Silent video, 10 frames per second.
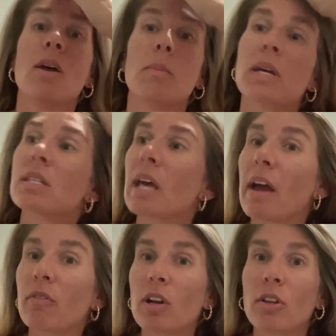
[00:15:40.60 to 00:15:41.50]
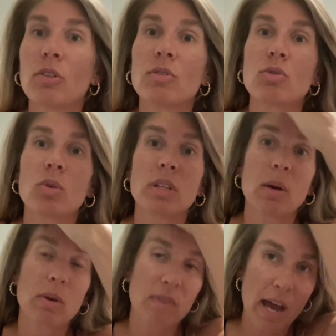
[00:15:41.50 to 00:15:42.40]
Because every other resort
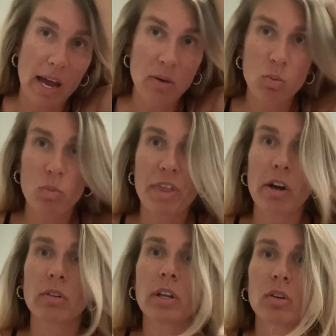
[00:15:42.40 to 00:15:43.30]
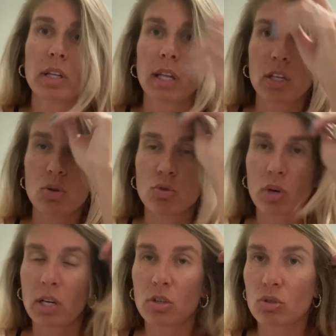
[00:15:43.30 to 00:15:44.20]
that we've had, they're literally like you
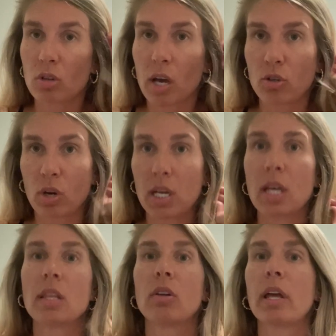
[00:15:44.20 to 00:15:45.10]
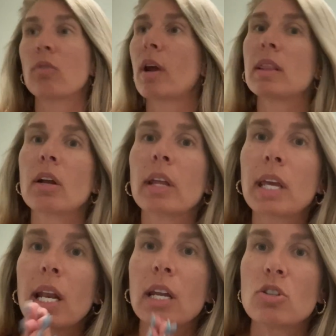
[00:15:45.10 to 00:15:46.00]
drink a drink and they're like right there, like
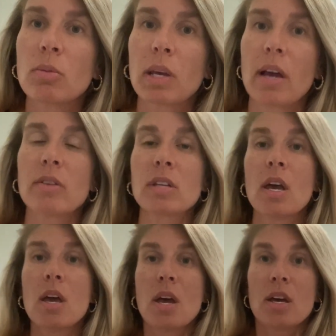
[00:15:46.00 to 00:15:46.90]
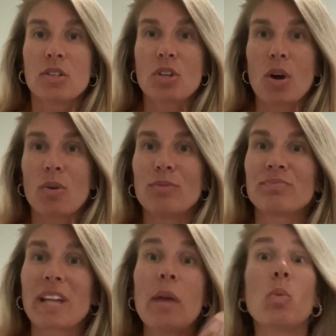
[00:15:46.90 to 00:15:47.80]
can I get you something else? So,
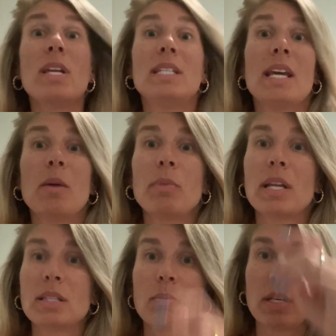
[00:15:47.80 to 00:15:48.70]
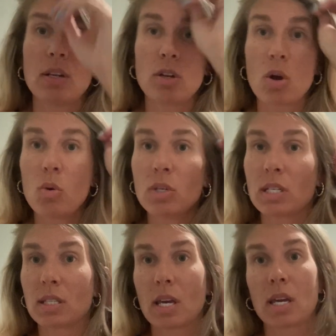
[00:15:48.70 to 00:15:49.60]
and we tip, that's something to note
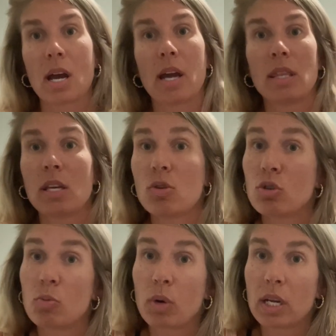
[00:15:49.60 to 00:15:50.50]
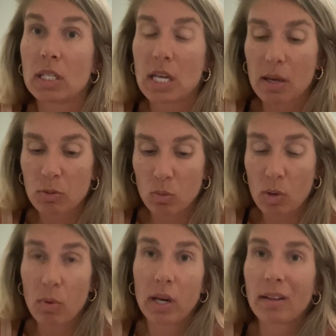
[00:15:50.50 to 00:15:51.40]
is like, I think you should bring tips. We
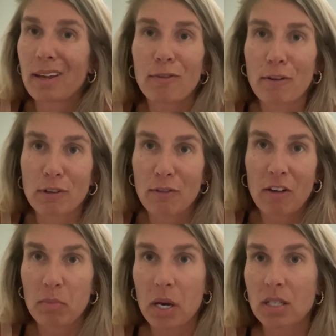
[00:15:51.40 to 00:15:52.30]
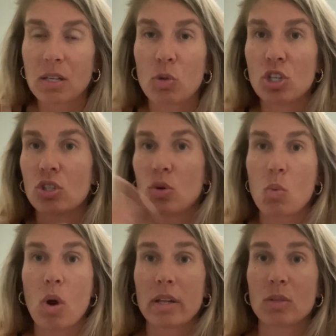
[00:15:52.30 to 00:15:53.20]
bring like $55 and we just do
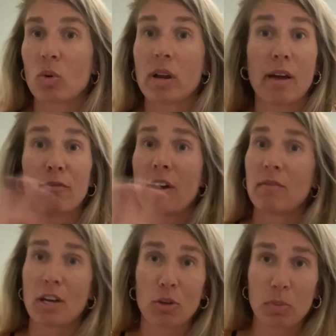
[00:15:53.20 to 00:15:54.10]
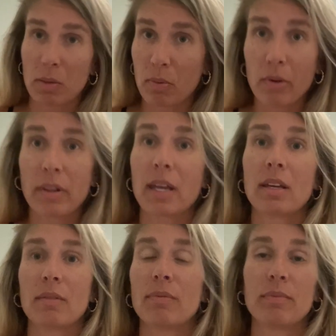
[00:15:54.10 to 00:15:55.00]
ones. We're not $5 people. Like,